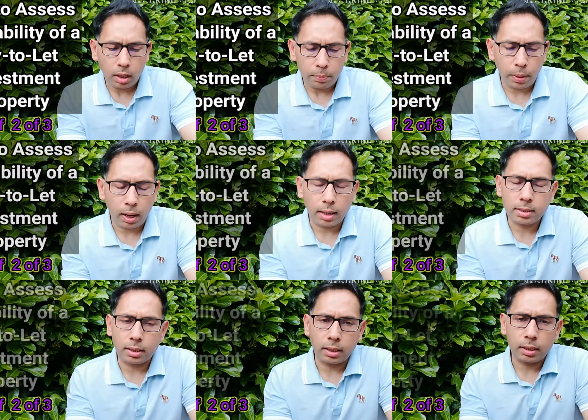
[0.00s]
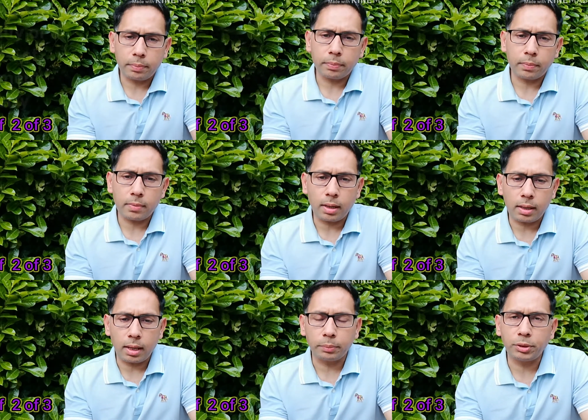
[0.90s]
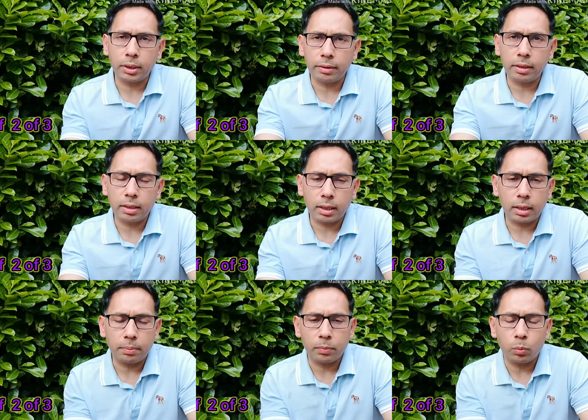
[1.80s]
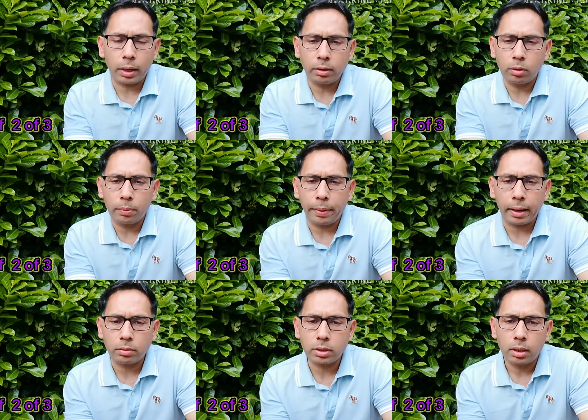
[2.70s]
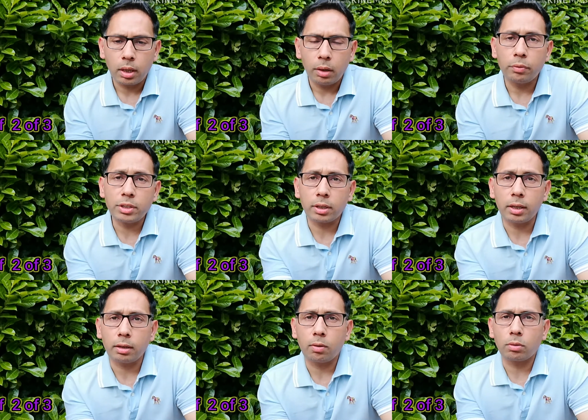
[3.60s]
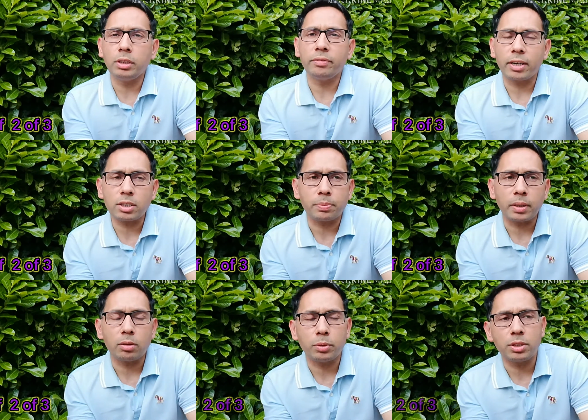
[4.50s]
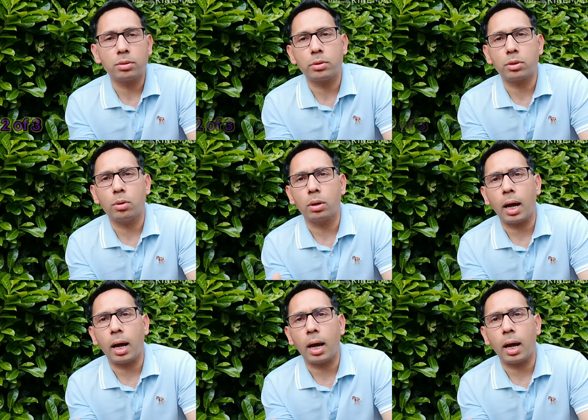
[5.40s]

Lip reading: part, I'm sharing what I know about return on investment, which is also called